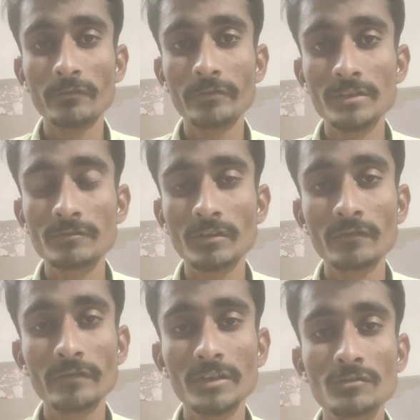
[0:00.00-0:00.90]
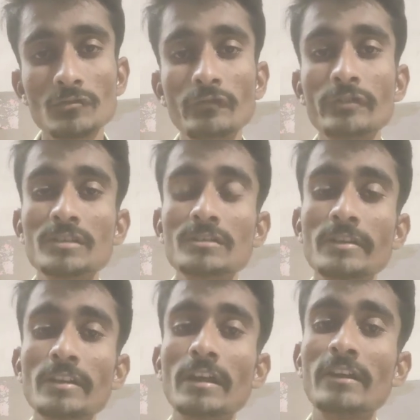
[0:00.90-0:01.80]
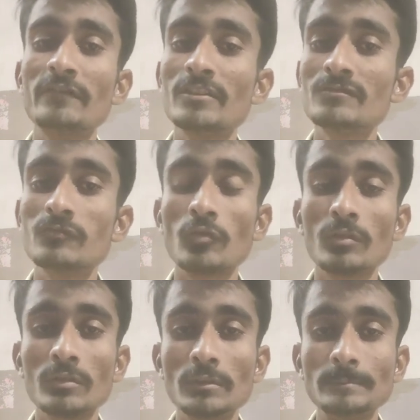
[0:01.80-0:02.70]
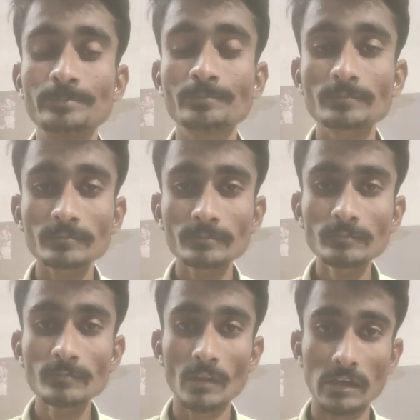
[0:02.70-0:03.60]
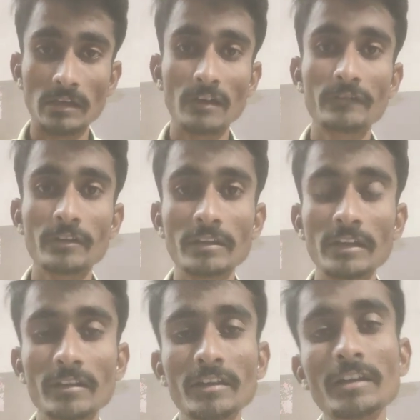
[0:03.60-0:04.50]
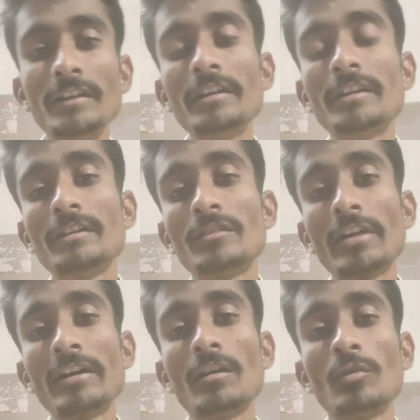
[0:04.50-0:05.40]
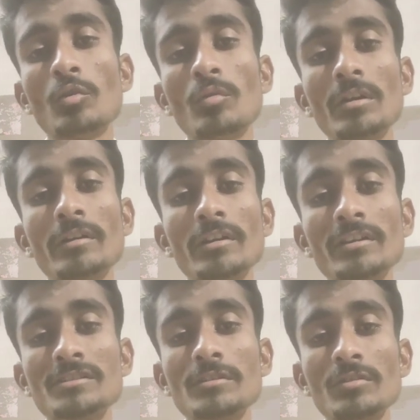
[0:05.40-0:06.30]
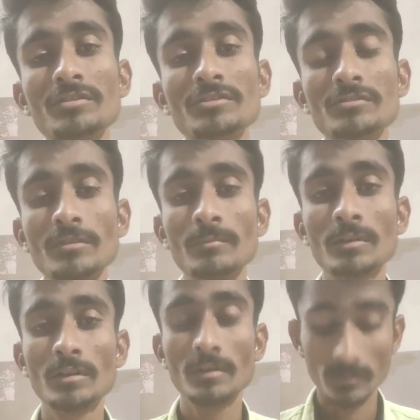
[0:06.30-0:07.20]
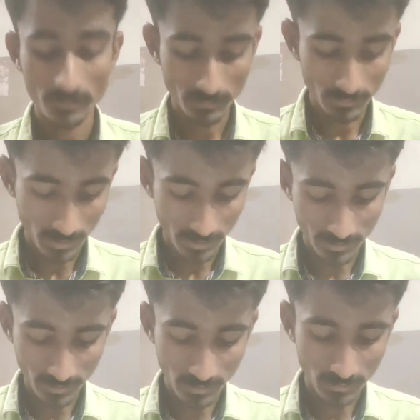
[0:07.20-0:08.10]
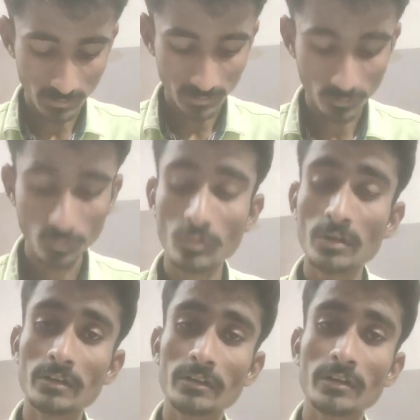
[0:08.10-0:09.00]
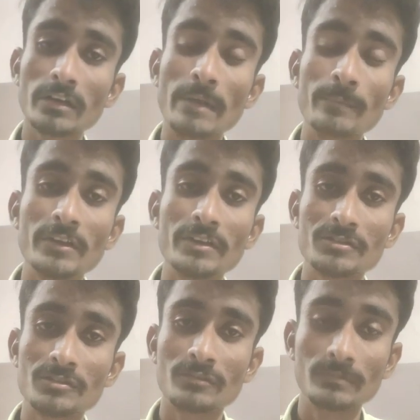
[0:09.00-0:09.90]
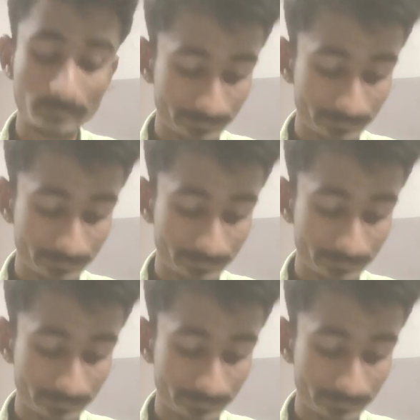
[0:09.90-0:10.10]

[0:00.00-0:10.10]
phase 1, phase 2, phase 3, and phase 4. After that, the NDA, novel drug discovery system, novel drug application,